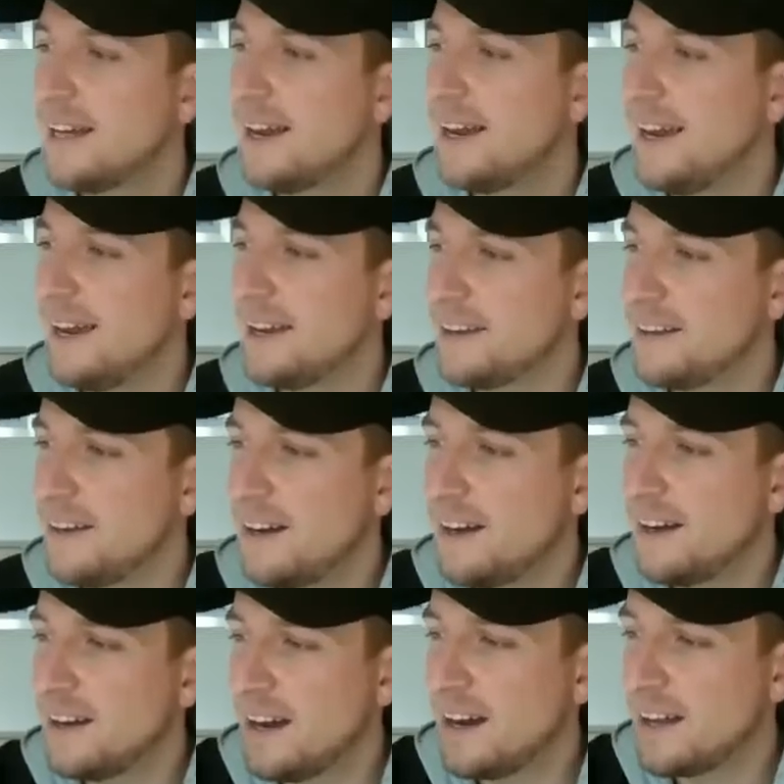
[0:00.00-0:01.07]
And
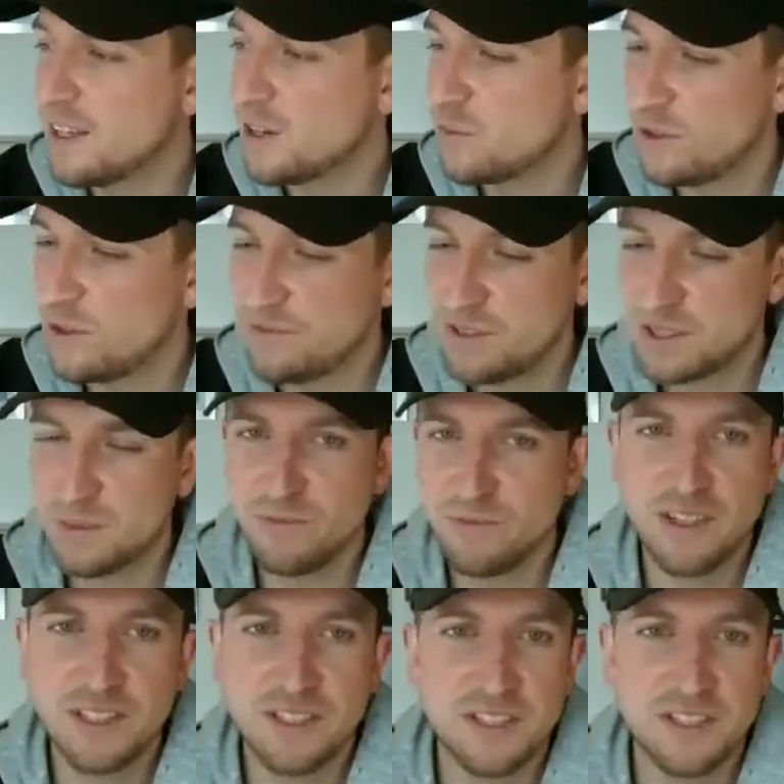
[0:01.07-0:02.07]
I think we've done some fun